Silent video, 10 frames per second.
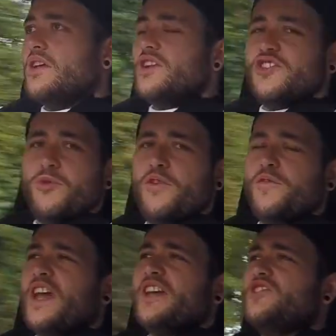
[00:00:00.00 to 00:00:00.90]
Some
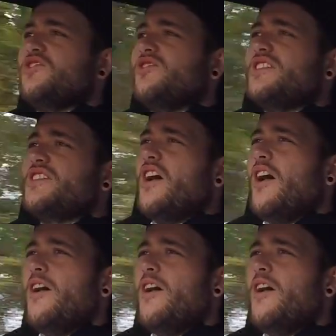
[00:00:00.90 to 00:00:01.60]
modifications on this car.